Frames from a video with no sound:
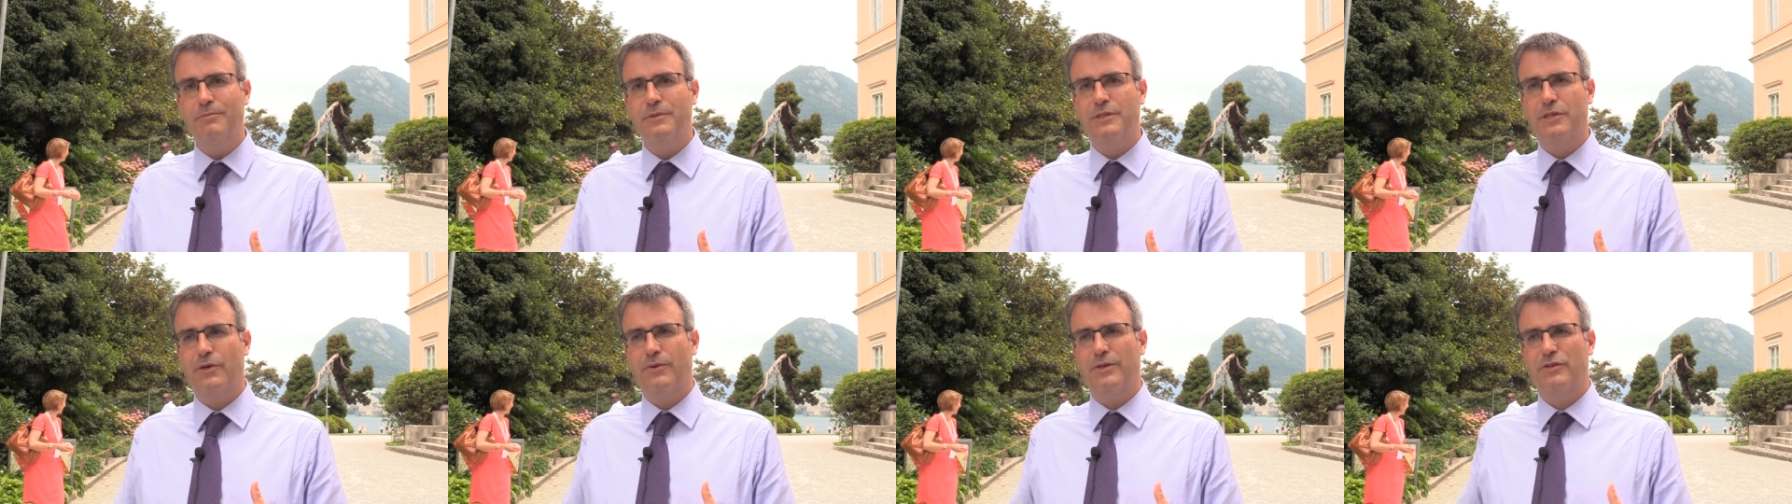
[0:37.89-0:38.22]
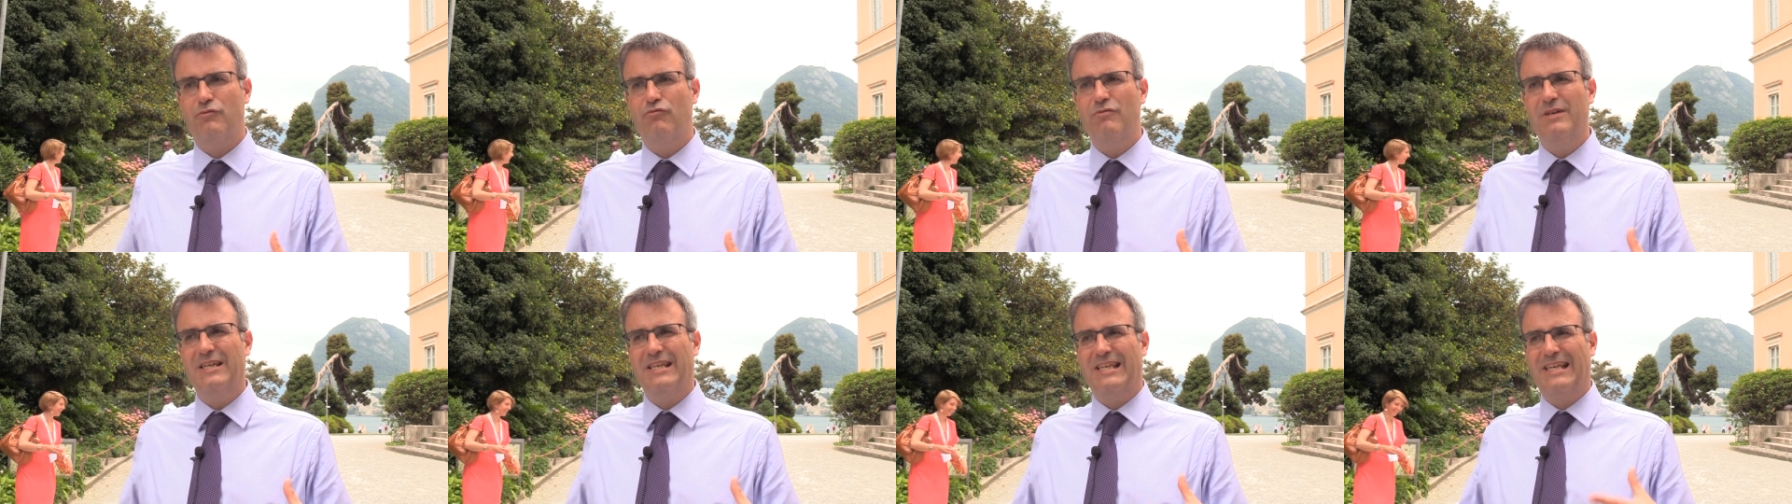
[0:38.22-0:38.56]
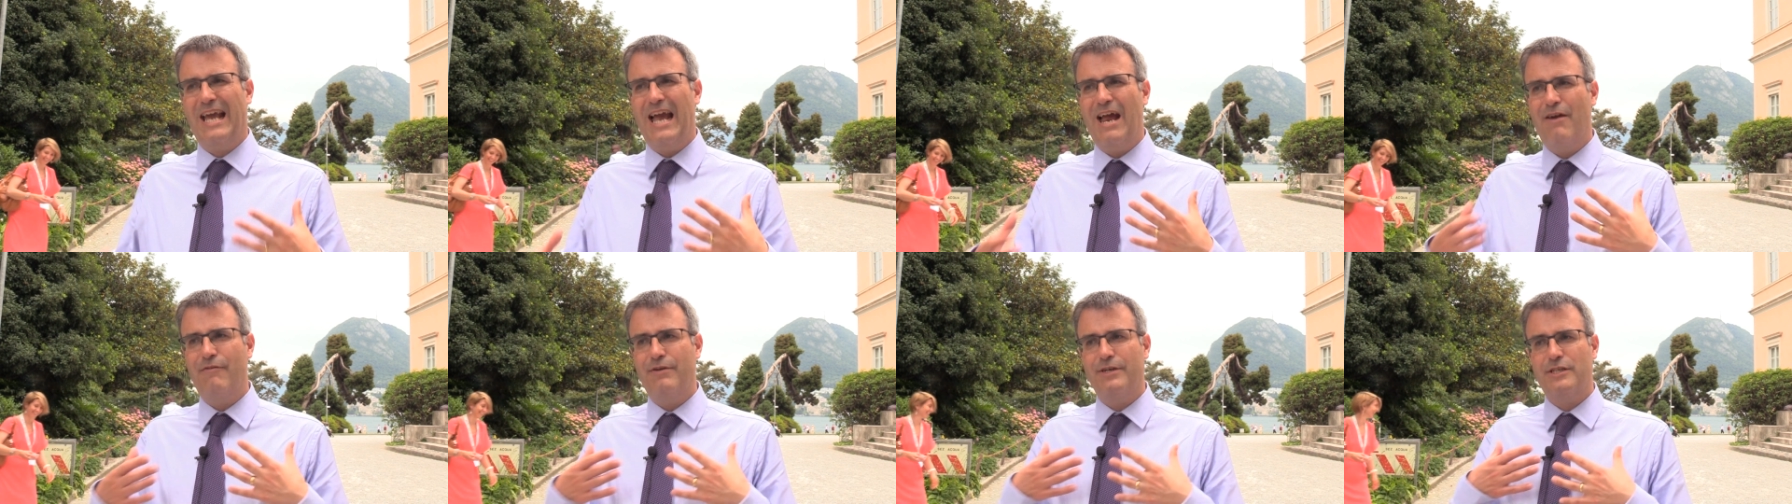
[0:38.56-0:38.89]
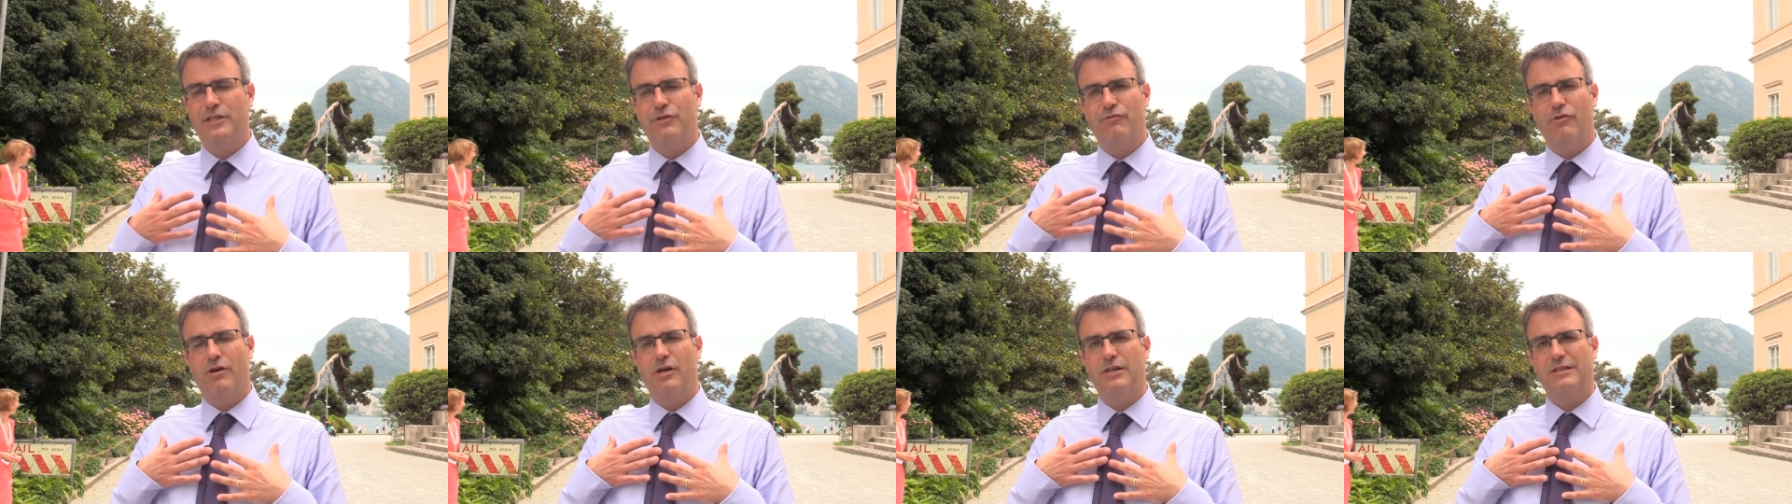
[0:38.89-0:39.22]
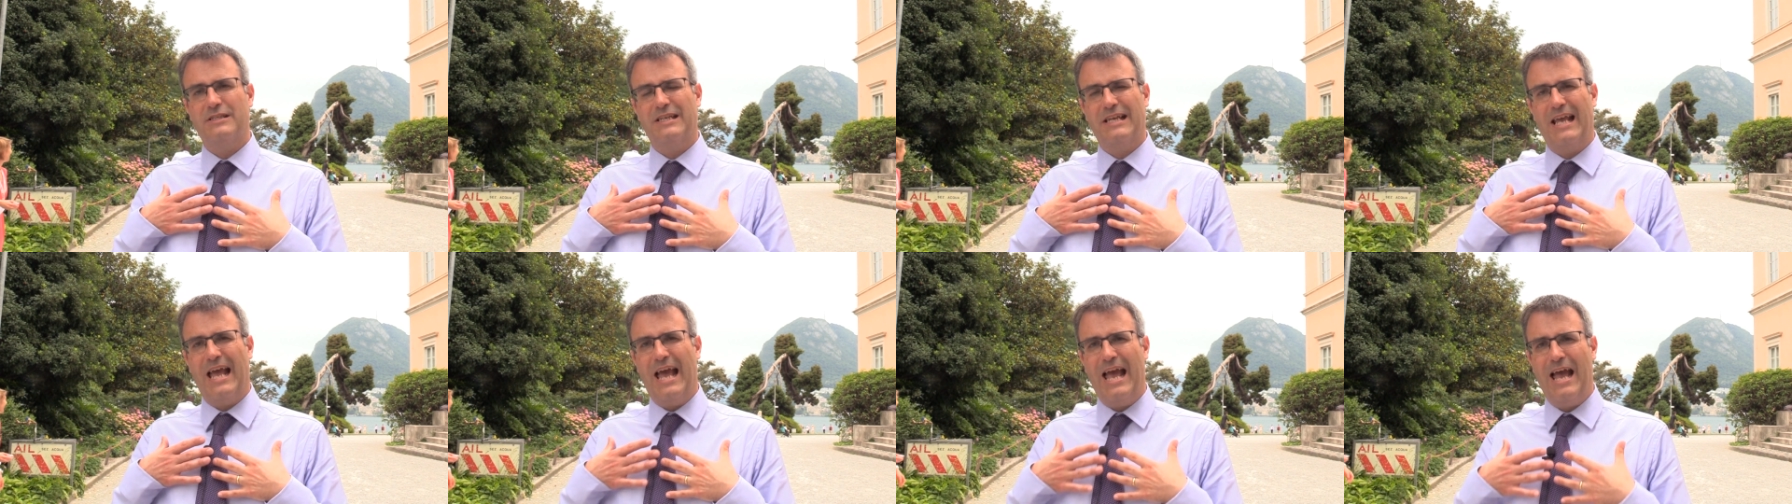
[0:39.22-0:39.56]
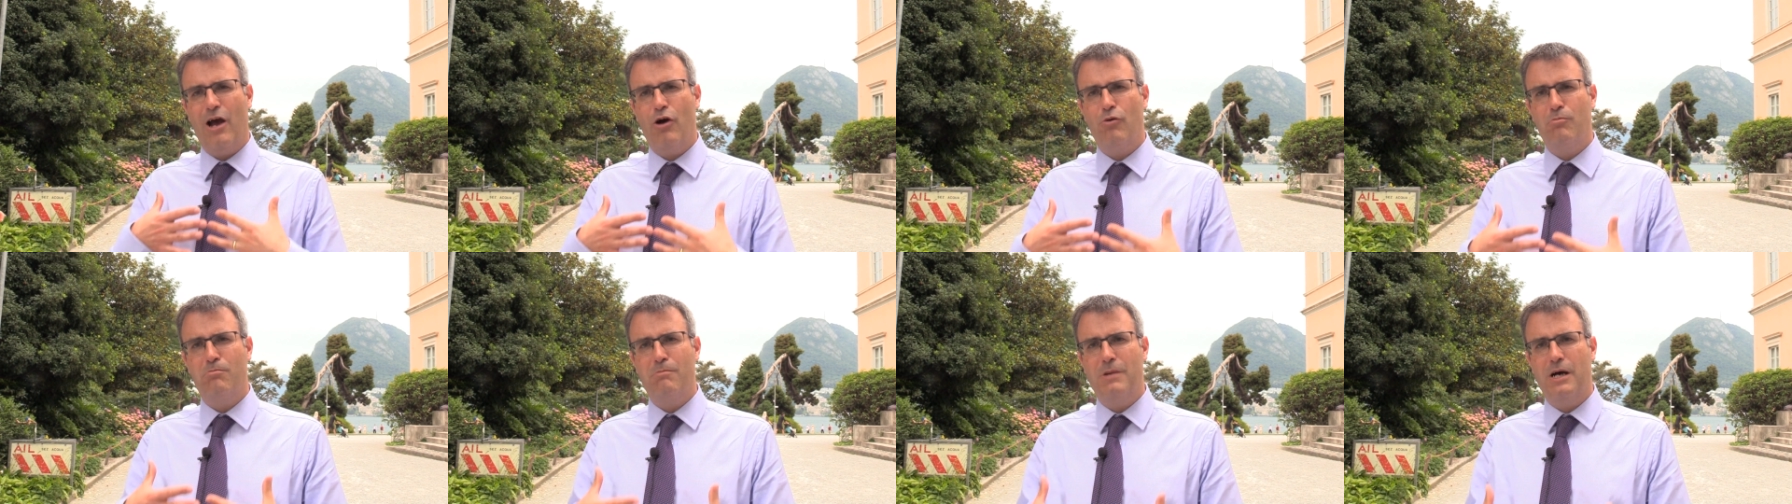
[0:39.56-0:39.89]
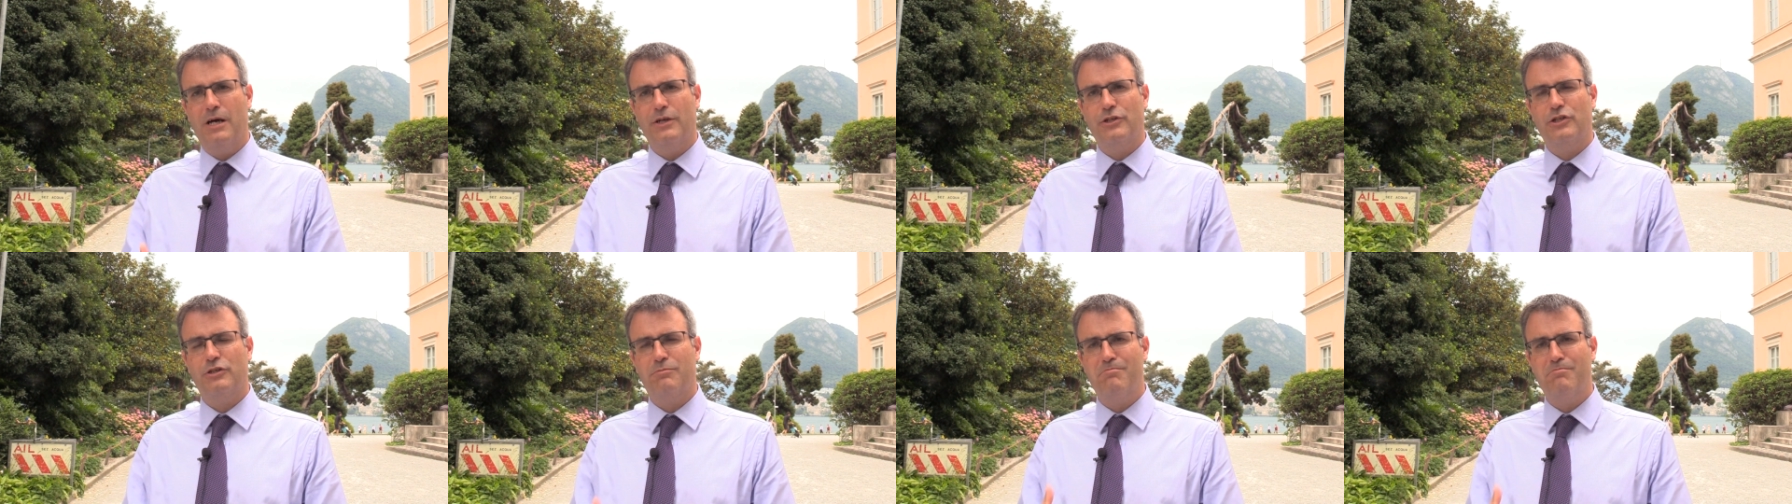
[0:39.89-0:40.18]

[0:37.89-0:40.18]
so it's really characterising how much